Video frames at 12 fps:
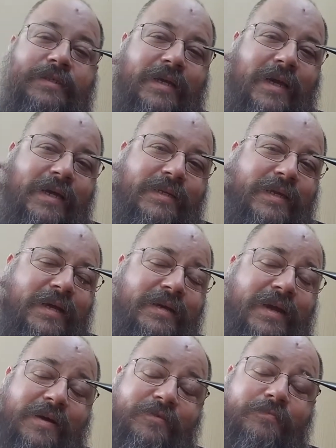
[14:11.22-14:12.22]
of guys. I hung
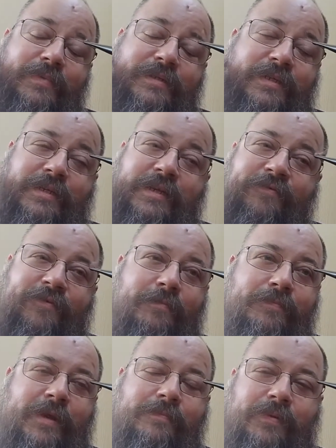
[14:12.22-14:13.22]
out with a bunch of
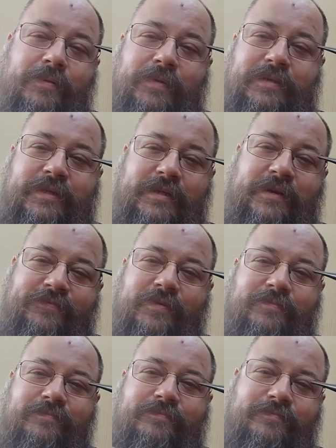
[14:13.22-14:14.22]
different people, a bunch of
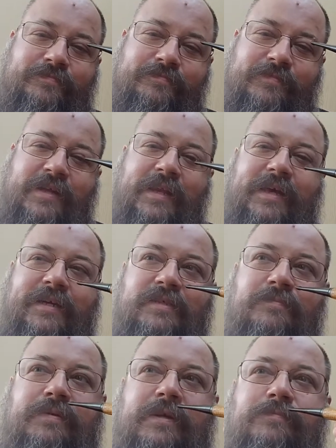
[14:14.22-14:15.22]
different cliques
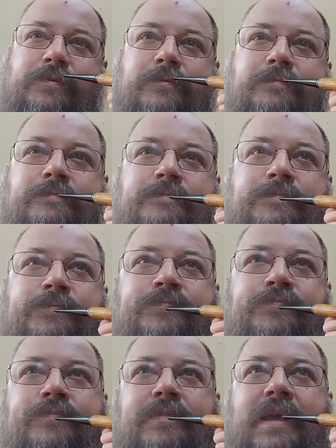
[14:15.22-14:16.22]
of people.
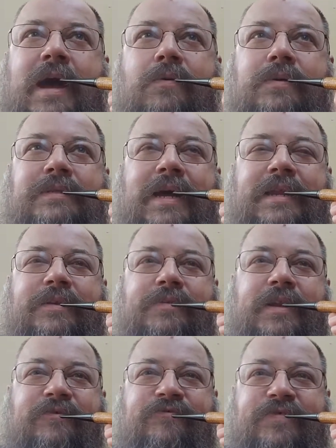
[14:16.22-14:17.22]
I didn't
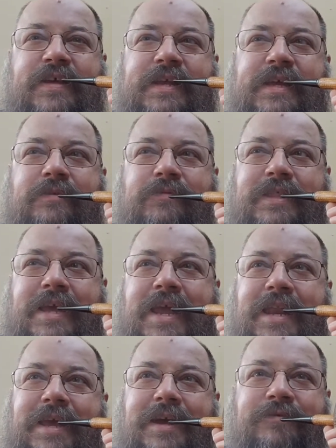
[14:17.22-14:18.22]
really fit in with
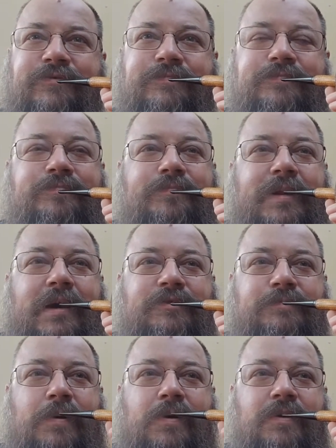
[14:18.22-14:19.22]
any of them, but I was
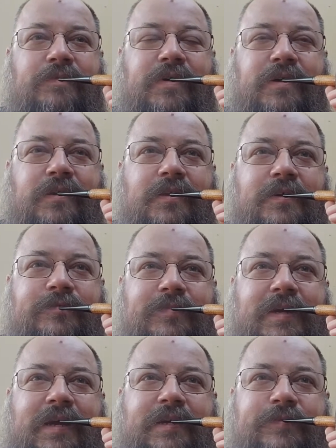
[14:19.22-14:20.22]
part of all of them,
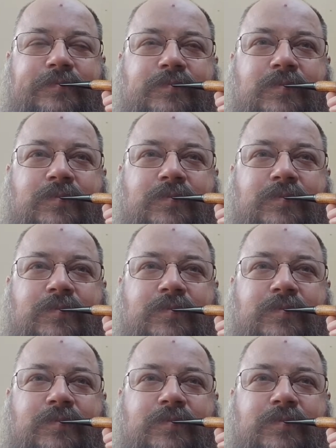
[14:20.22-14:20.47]
kind